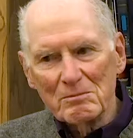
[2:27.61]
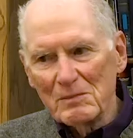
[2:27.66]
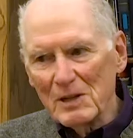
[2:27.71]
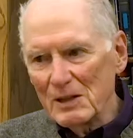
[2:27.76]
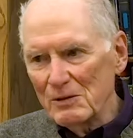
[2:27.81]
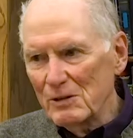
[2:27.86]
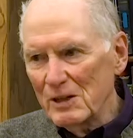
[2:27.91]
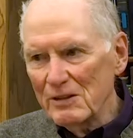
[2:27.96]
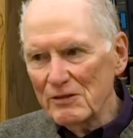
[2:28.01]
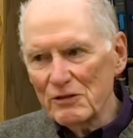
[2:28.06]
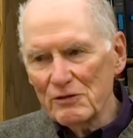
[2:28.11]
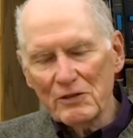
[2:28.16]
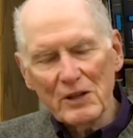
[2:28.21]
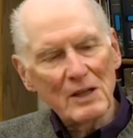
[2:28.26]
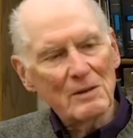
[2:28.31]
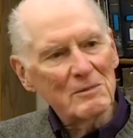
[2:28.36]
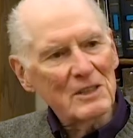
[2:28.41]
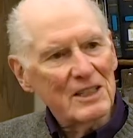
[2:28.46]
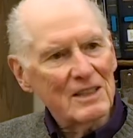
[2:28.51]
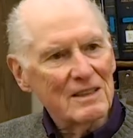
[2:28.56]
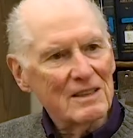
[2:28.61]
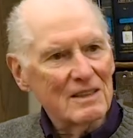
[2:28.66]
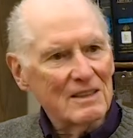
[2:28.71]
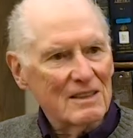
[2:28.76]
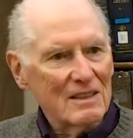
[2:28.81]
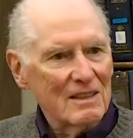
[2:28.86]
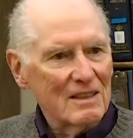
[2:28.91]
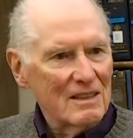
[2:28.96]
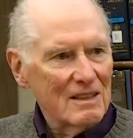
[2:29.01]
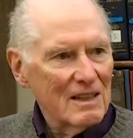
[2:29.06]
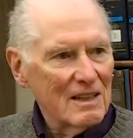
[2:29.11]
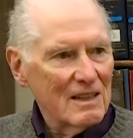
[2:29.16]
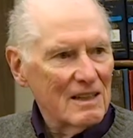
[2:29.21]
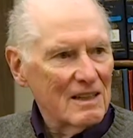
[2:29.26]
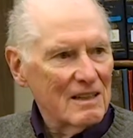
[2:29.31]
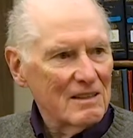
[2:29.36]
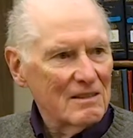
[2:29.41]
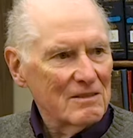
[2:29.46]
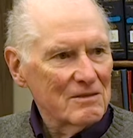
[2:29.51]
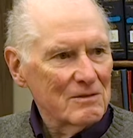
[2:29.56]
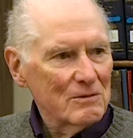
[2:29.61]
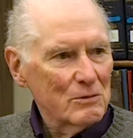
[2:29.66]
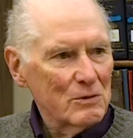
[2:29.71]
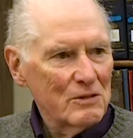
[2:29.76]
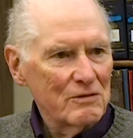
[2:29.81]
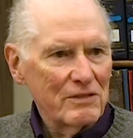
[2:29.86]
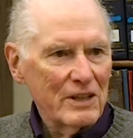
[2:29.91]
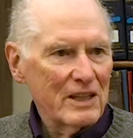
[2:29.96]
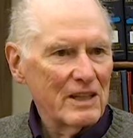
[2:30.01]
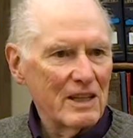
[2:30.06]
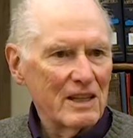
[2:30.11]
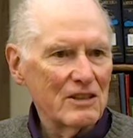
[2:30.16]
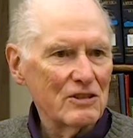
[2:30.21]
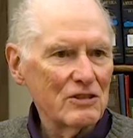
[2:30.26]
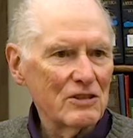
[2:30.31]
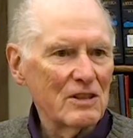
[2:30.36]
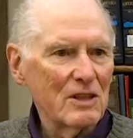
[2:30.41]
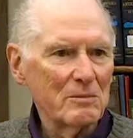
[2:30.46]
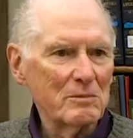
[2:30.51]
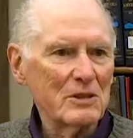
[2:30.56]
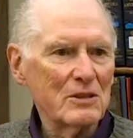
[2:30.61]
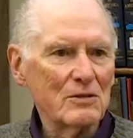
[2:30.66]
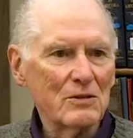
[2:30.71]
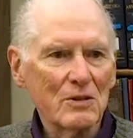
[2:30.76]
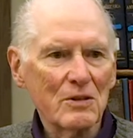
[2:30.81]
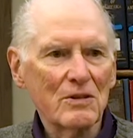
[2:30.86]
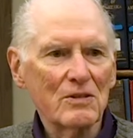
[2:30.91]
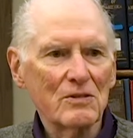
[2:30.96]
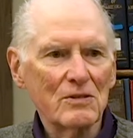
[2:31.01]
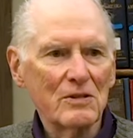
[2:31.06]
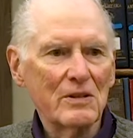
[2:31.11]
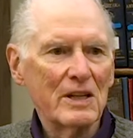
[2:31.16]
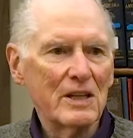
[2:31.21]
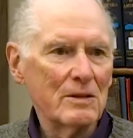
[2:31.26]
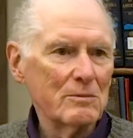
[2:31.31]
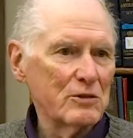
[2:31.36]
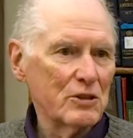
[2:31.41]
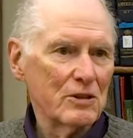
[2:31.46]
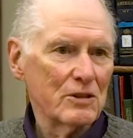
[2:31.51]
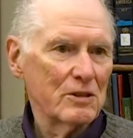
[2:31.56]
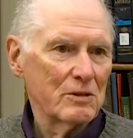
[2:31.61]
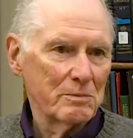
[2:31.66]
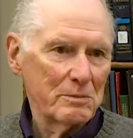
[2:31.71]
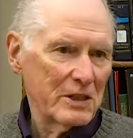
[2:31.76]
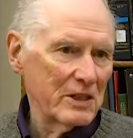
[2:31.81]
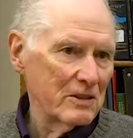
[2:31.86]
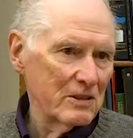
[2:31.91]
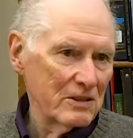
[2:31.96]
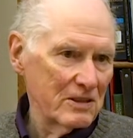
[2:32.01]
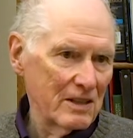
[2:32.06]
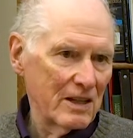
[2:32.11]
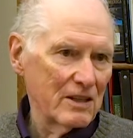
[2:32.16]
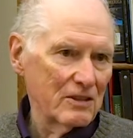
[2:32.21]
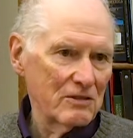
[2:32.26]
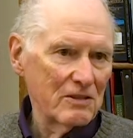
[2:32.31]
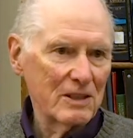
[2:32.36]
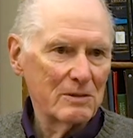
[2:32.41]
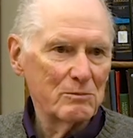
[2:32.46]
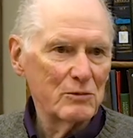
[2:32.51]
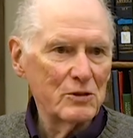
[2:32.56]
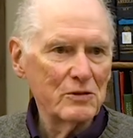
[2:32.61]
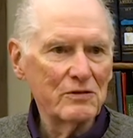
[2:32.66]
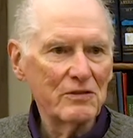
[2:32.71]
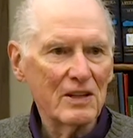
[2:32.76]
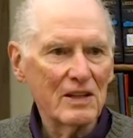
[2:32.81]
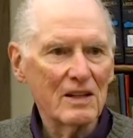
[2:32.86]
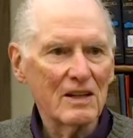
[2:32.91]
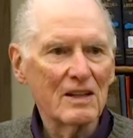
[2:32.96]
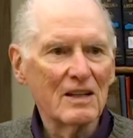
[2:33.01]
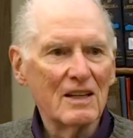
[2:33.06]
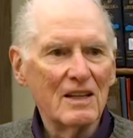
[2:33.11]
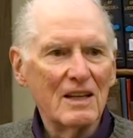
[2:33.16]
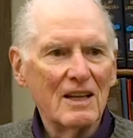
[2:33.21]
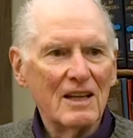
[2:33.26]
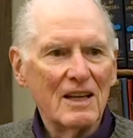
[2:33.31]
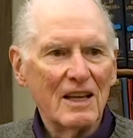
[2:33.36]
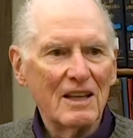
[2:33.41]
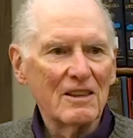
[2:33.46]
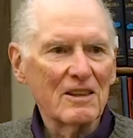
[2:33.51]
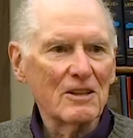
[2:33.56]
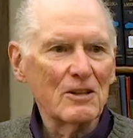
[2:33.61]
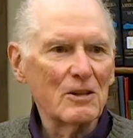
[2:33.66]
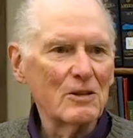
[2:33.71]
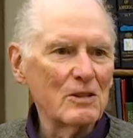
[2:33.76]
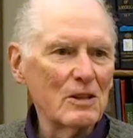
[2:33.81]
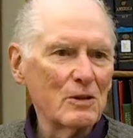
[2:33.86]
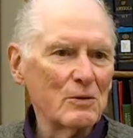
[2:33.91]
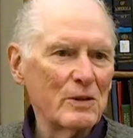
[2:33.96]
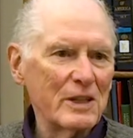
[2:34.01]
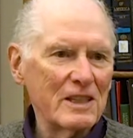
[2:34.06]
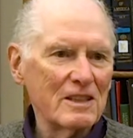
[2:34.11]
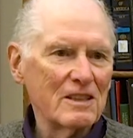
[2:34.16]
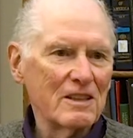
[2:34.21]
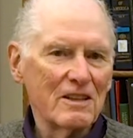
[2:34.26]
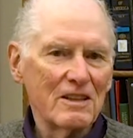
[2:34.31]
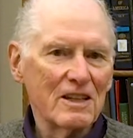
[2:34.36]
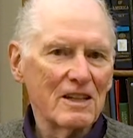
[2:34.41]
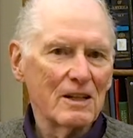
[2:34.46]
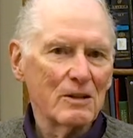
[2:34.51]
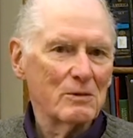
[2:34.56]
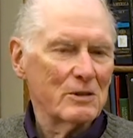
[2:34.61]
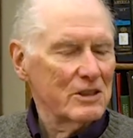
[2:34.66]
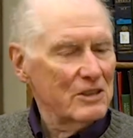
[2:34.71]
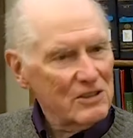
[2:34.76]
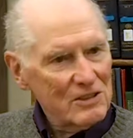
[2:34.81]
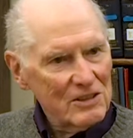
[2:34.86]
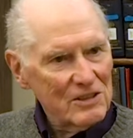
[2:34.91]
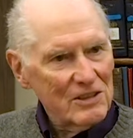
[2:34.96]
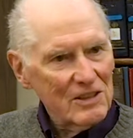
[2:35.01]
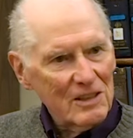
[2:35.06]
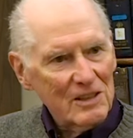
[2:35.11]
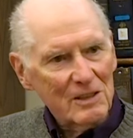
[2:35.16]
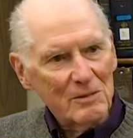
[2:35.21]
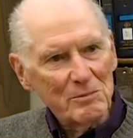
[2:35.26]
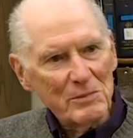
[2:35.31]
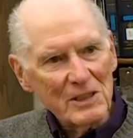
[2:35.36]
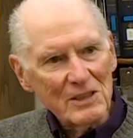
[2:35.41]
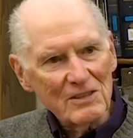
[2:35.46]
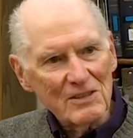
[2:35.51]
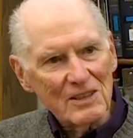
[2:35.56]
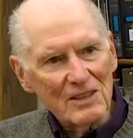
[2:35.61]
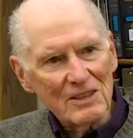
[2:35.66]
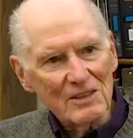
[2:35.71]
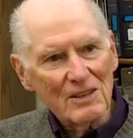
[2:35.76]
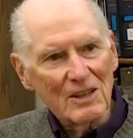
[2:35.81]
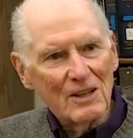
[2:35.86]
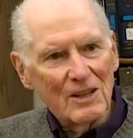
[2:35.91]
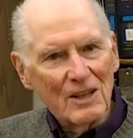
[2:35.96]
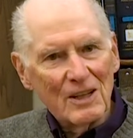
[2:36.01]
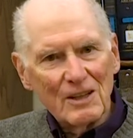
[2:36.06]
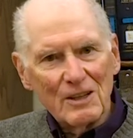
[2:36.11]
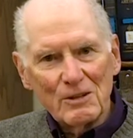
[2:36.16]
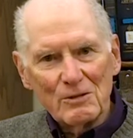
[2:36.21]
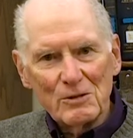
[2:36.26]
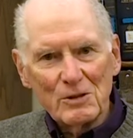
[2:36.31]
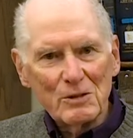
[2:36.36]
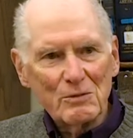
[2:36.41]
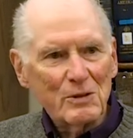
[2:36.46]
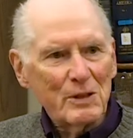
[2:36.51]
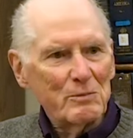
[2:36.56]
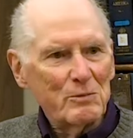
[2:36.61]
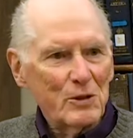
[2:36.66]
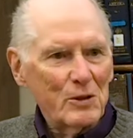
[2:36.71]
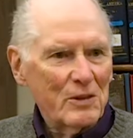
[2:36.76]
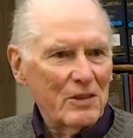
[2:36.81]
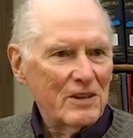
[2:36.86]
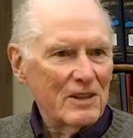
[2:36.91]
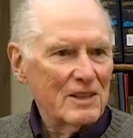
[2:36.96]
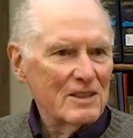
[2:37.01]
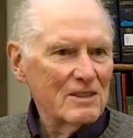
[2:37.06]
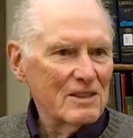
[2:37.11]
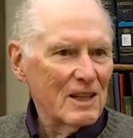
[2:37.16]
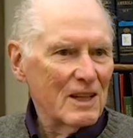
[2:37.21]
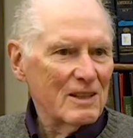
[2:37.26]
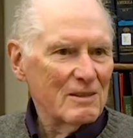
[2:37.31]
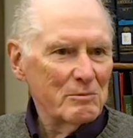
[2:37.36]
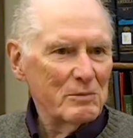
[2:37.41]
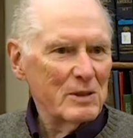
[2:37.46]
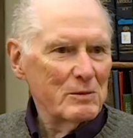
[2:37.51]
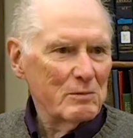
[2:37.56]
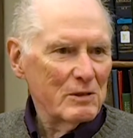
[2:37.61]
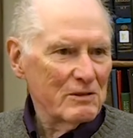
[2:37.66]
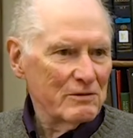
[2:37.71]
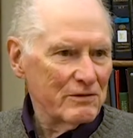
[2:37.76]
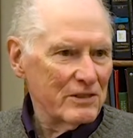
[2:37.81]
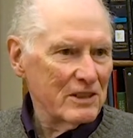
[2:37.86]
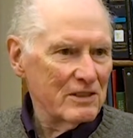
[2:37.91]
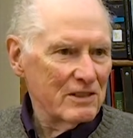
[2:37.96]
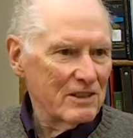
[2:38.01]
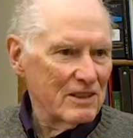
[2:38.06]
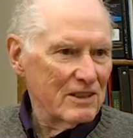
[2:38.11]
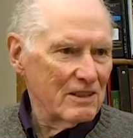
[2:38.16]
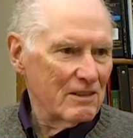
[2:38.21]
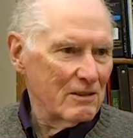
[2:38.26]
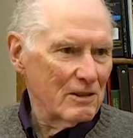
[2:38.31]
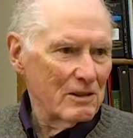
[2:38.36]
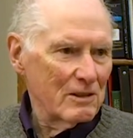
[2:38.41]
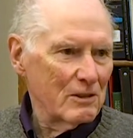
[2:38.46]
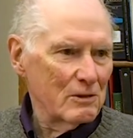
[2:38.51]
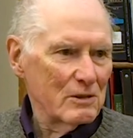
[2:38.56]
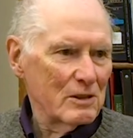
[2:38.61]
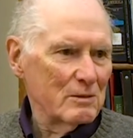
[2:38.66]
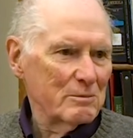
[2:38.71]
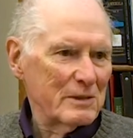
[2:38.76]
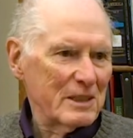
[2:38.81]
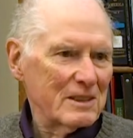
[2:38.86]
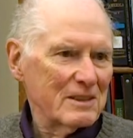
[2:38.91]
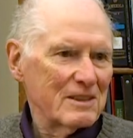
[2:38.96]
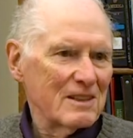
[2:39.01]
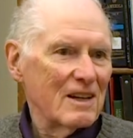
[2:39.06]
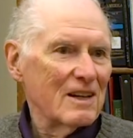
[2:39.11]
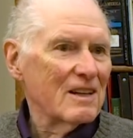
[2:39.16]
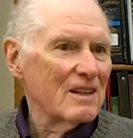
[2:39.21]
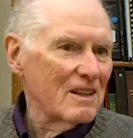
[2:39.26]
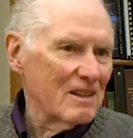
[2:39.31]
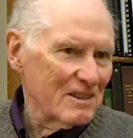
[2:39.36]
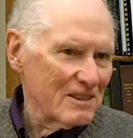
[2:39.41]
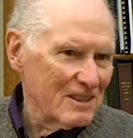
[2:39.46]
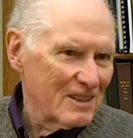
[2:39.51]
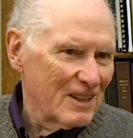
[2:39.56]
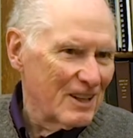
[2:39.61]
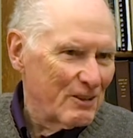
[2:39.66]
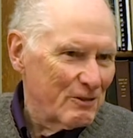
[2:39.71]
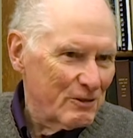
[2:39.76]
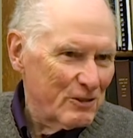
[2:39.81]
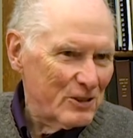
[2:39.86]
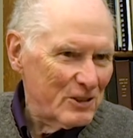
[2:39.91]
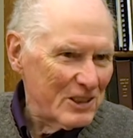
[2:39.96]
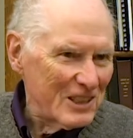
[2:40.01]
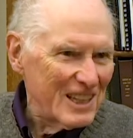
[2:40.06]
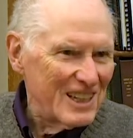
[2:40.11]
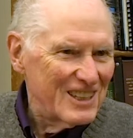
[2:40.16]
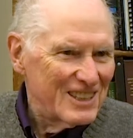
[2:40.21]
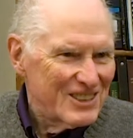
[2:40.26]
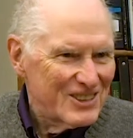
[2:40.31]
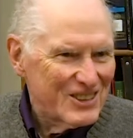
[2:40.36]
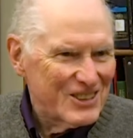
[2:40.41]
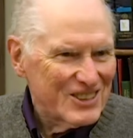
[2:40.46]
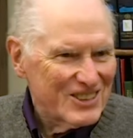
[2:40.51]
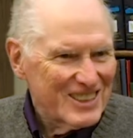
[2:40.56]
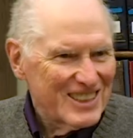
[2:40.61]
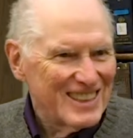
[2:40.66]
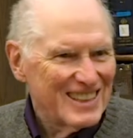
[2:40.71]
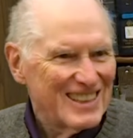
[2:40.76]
My wife's family would vacation up in northern New Hampshire. Her parents actually moved there. And the local weekly there, which is still in business, would report things like people visiting the local McDonald's for lunch.